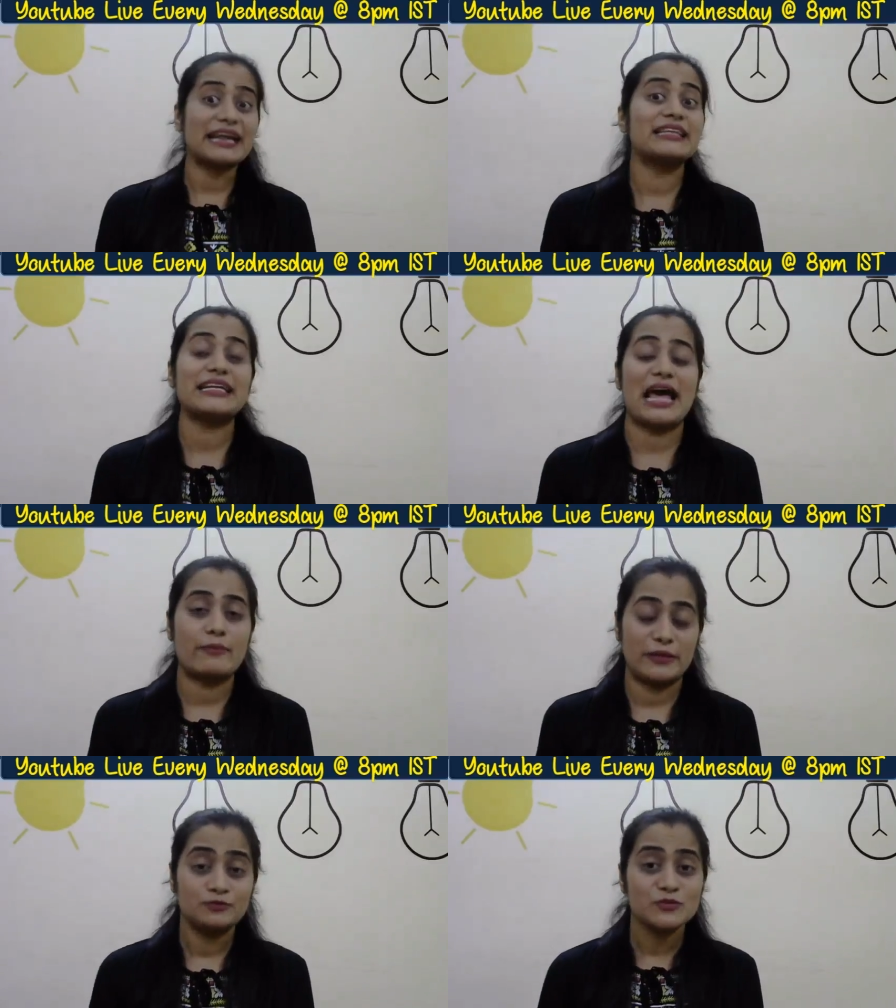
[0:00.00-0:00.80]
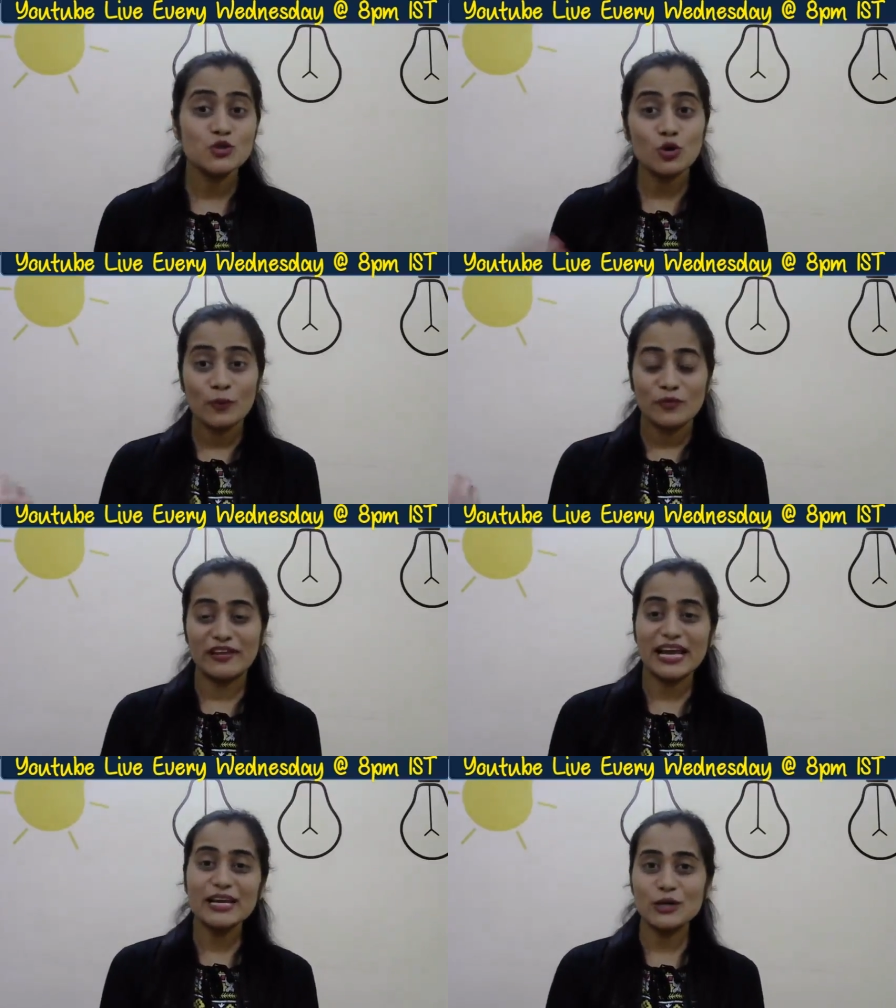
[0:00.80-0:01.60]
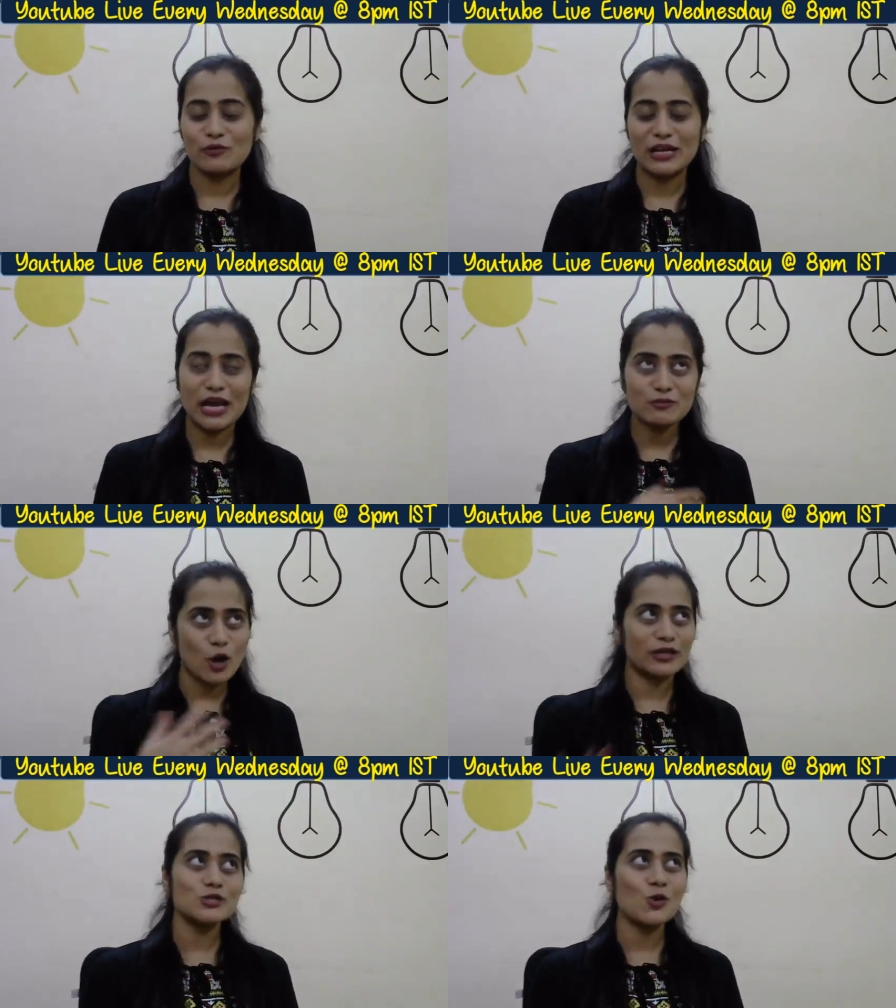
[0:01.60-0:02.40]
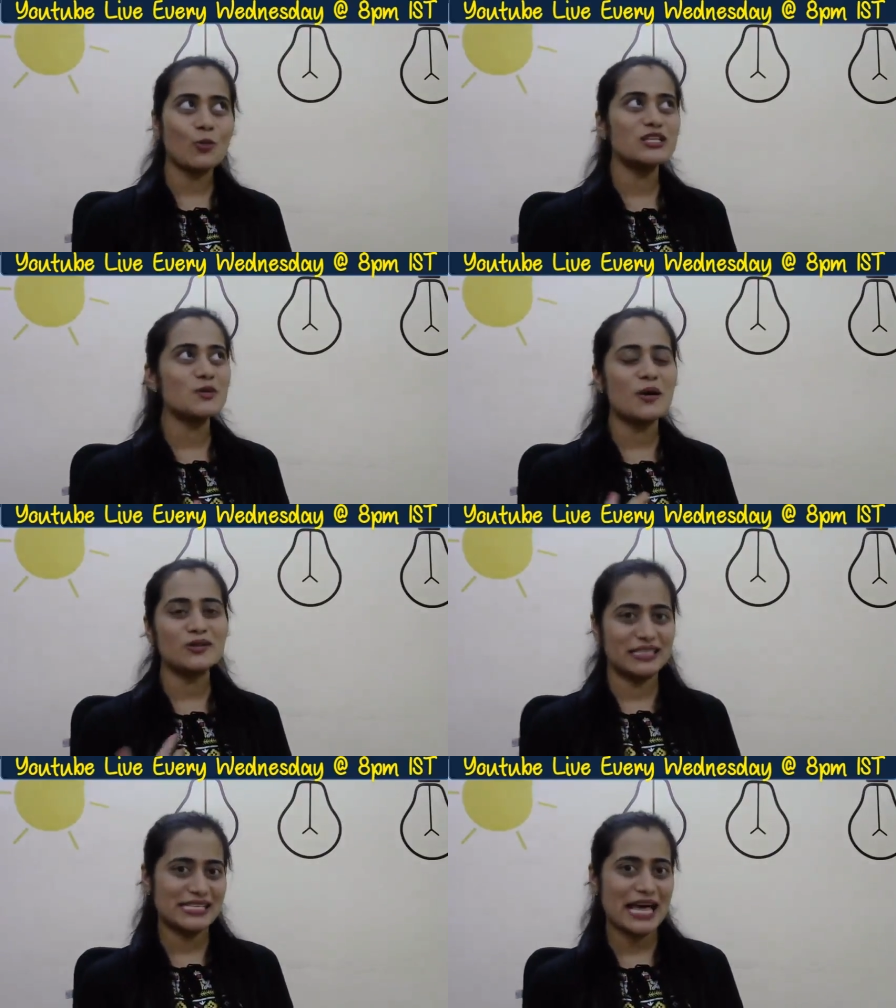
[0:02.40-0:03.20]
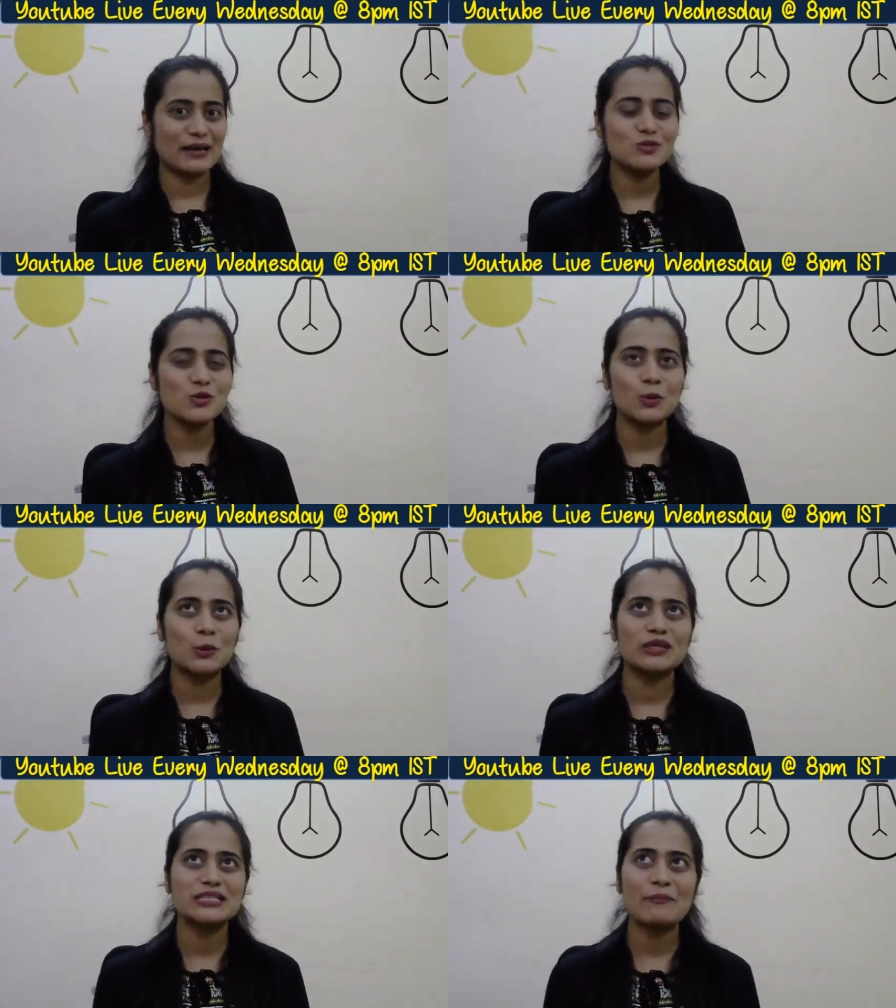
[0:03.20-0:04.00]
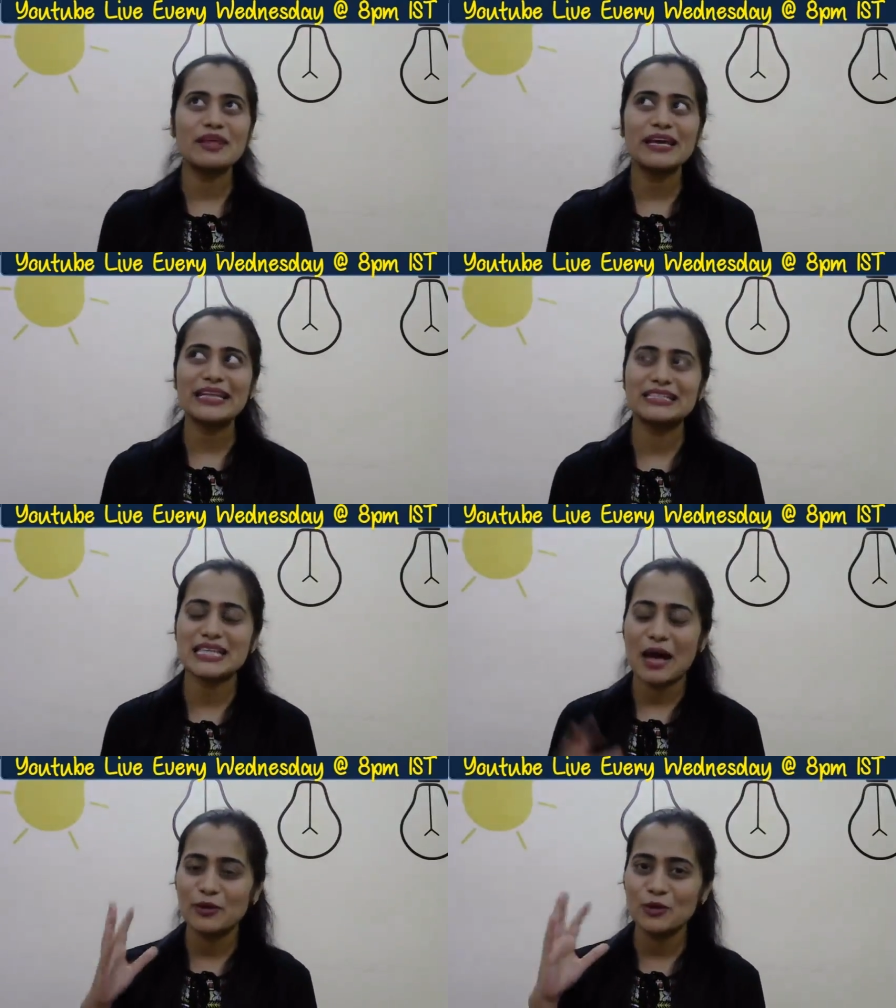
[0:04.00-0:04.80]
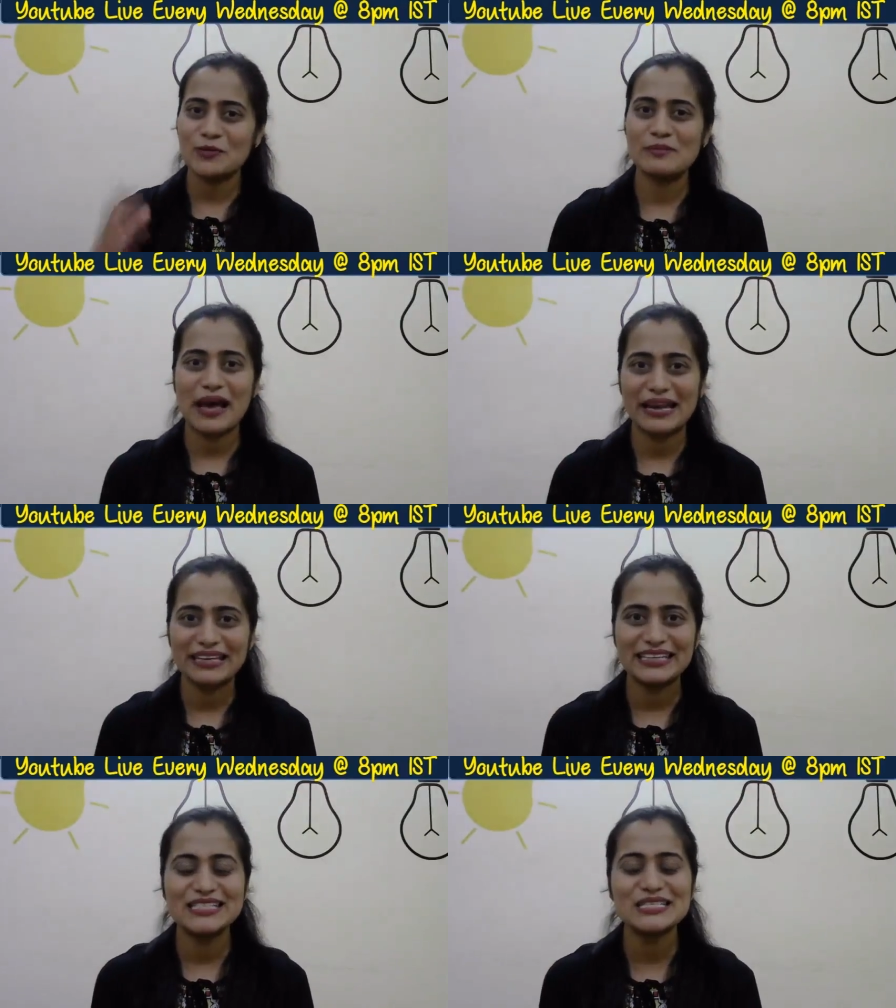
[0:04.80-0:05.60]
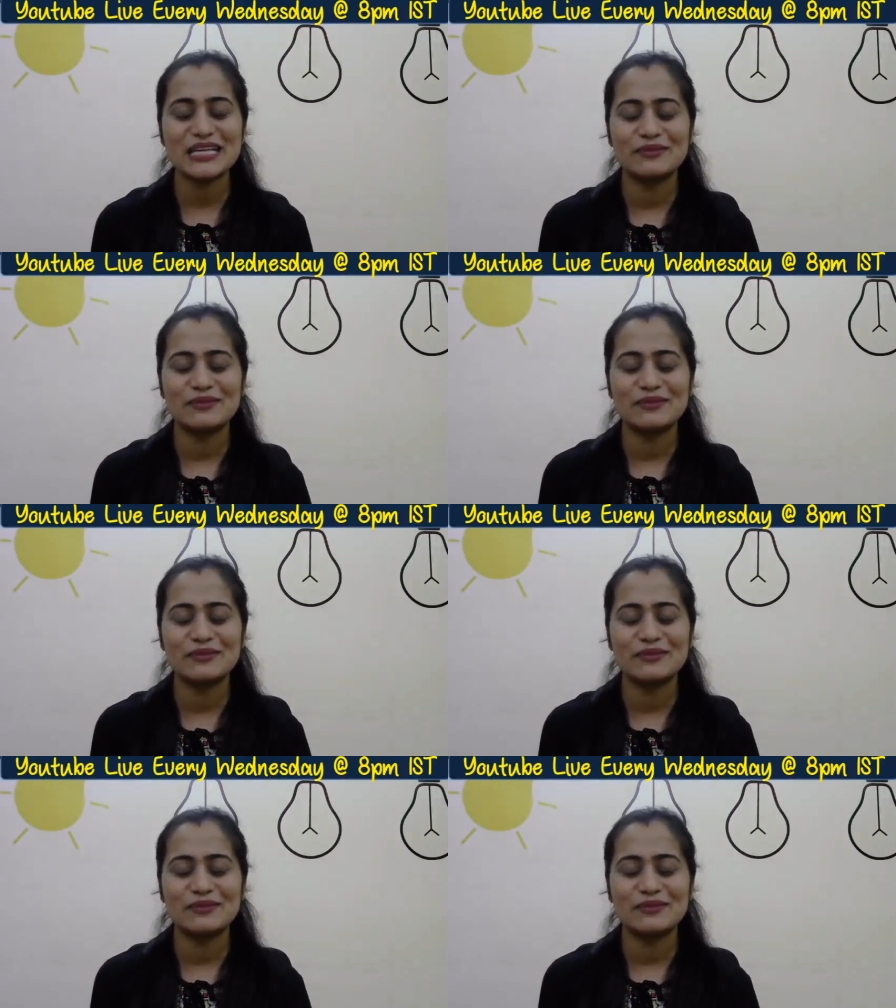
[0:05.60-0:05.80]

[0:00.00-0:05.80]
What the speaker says: that happen. So when I'm talking so much about exams, so something that's coming to my mind is